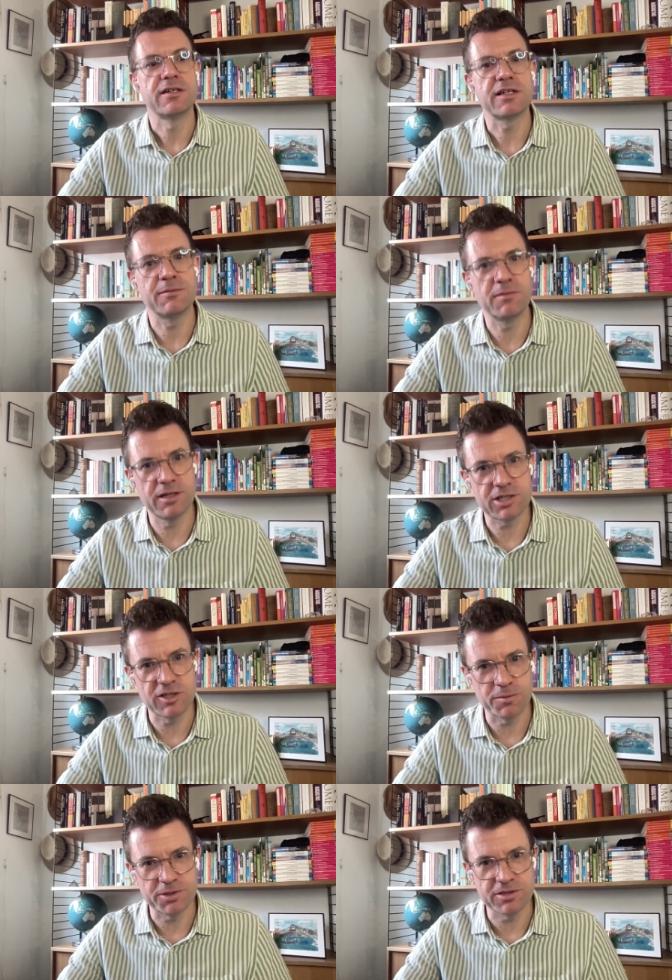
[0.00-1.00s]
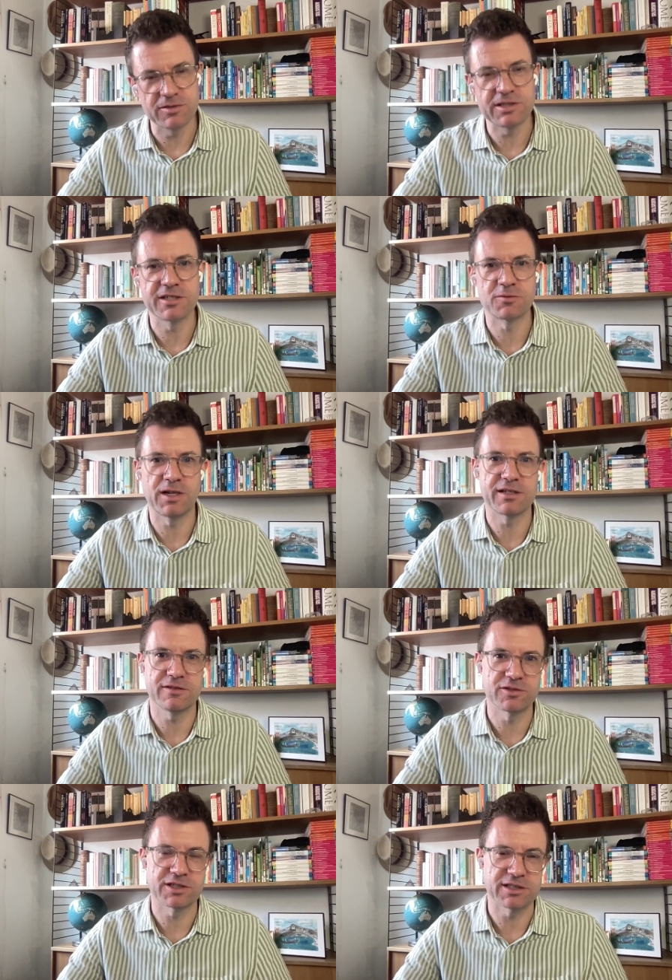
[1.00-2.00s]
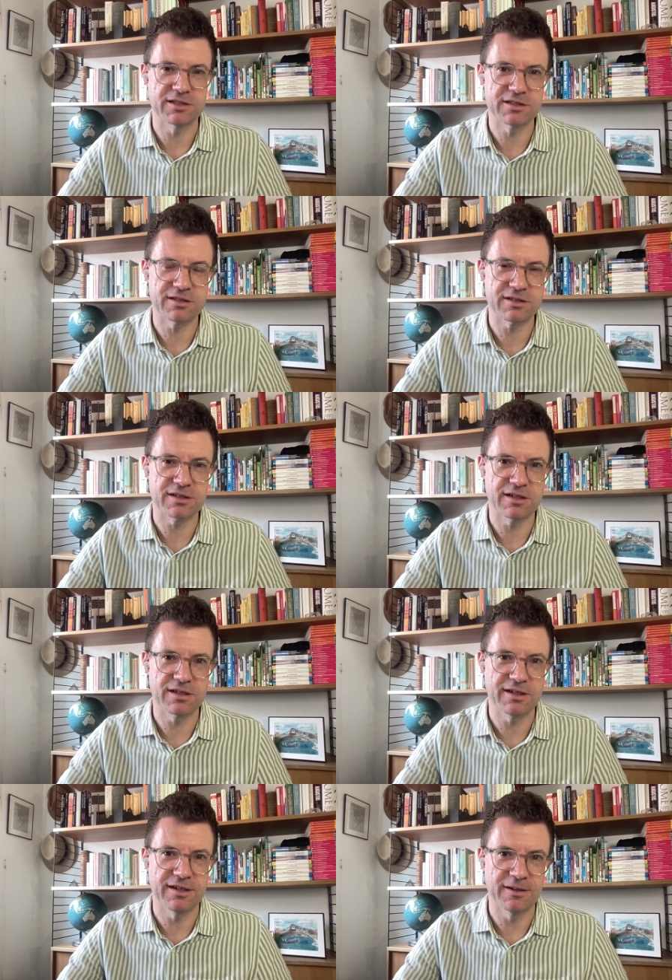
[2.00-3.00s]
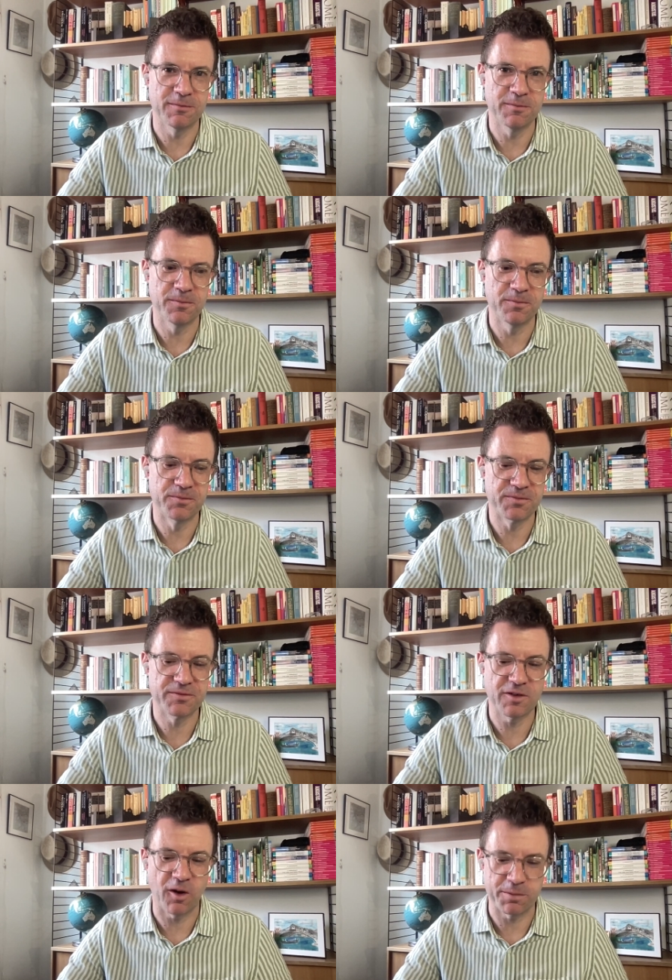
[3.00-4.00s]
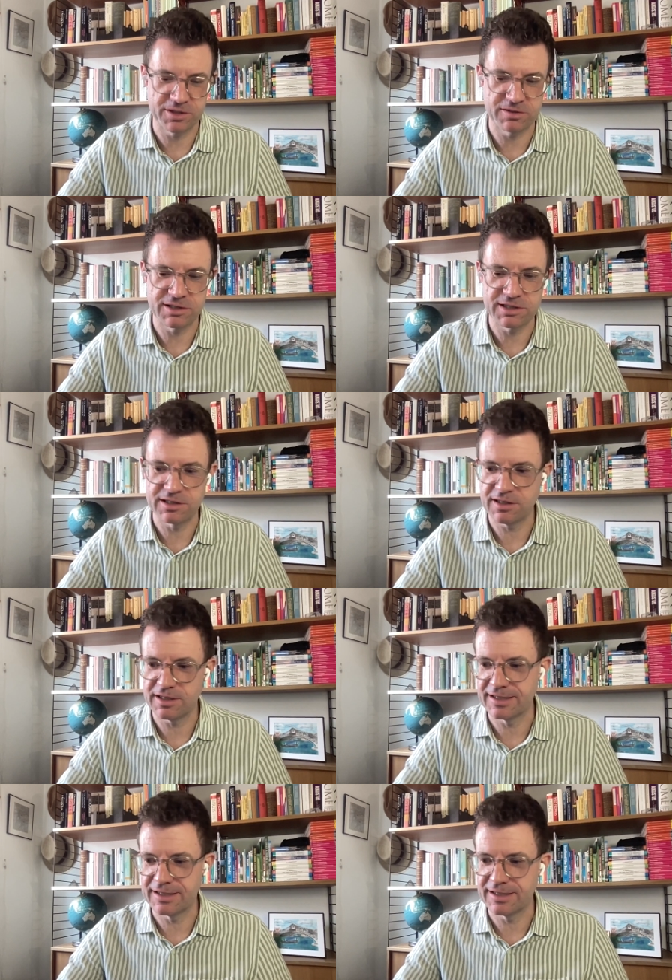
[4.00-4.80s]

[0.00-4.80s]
commercial opportunity as well as an audience opportunity.